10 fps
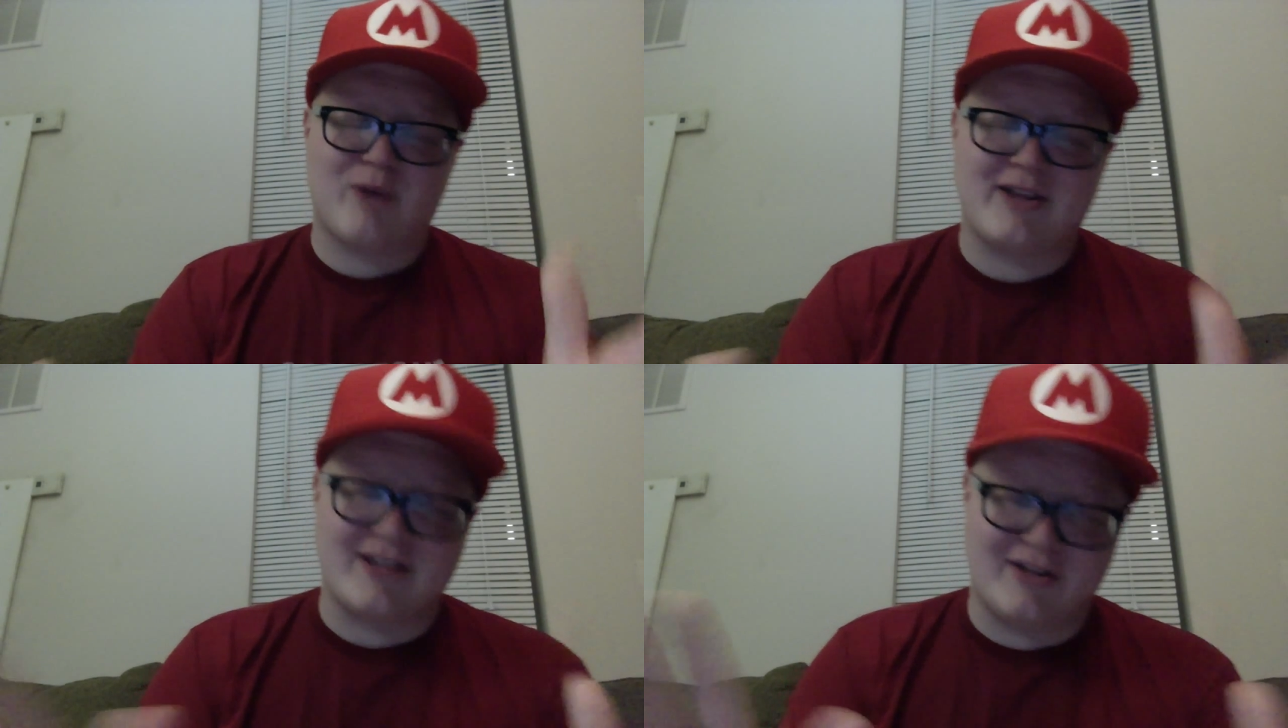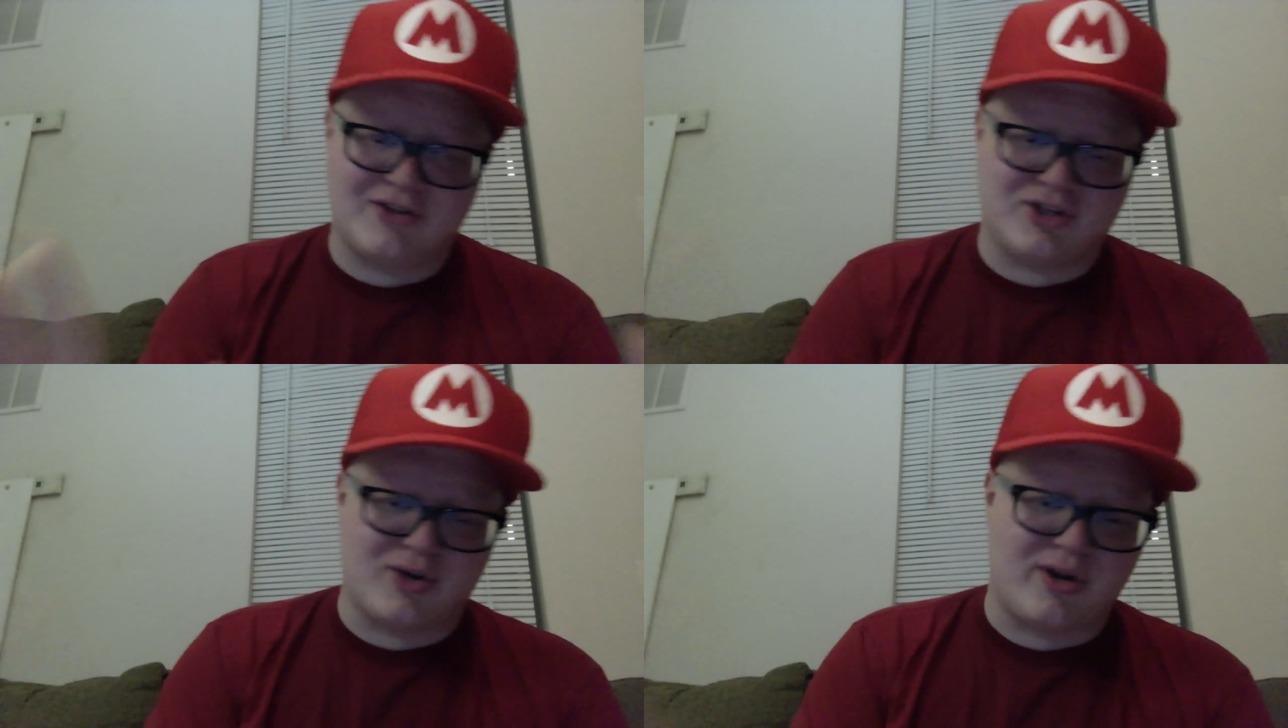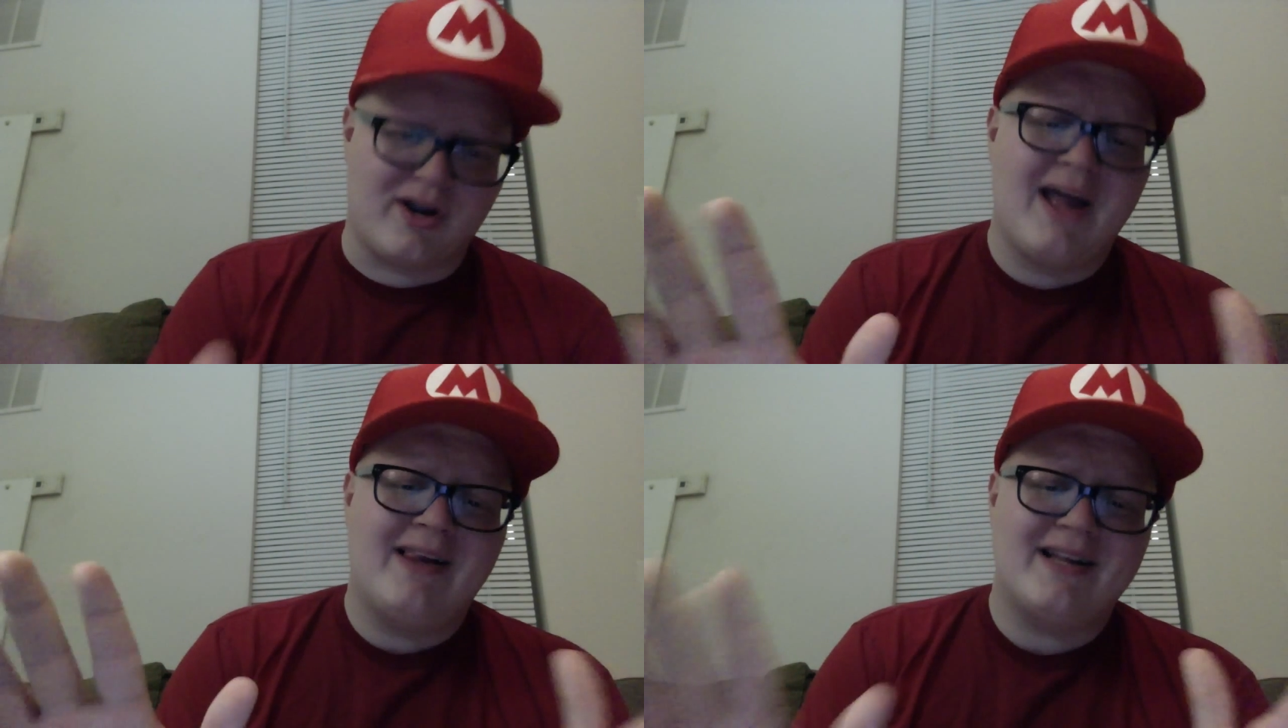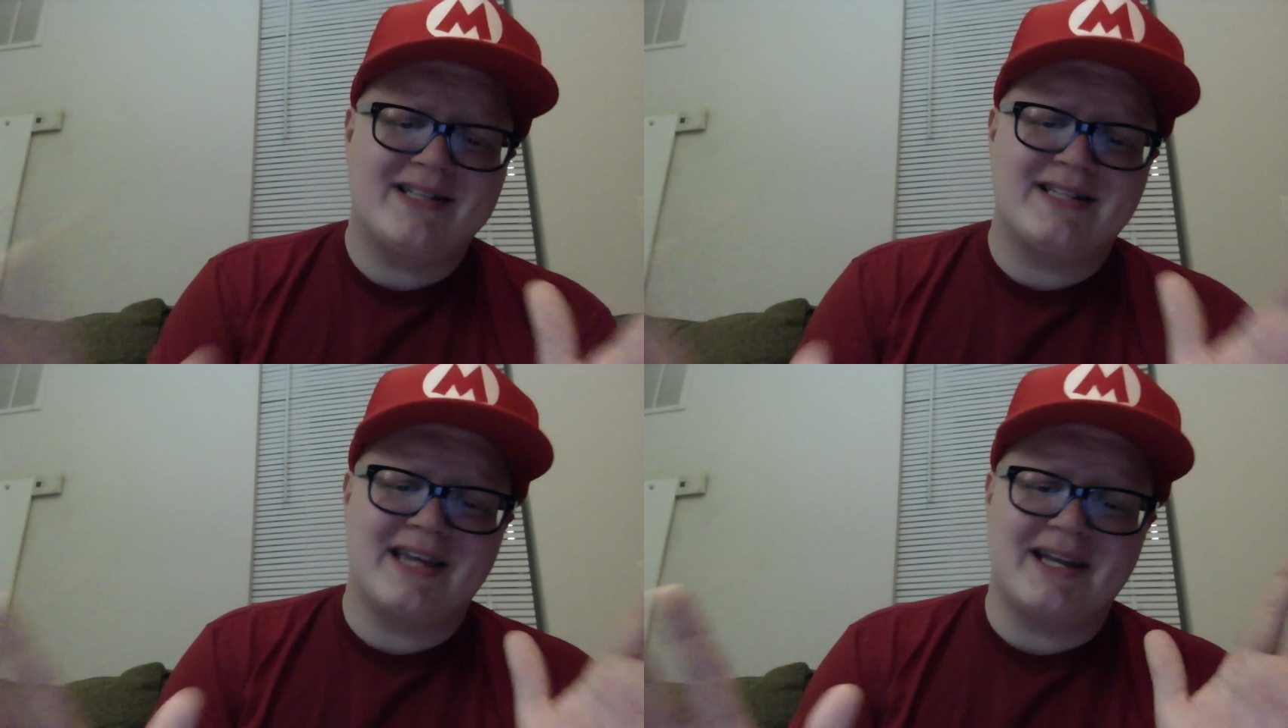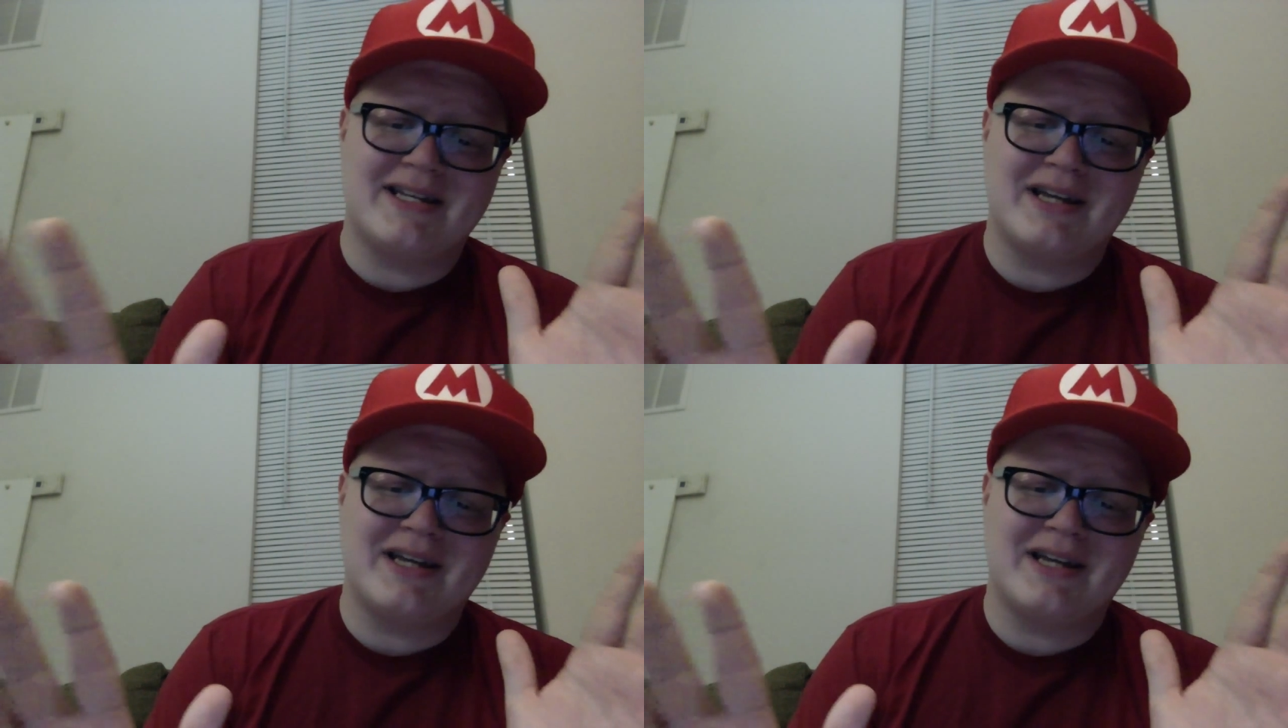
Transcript: at the end of the show here. Let's get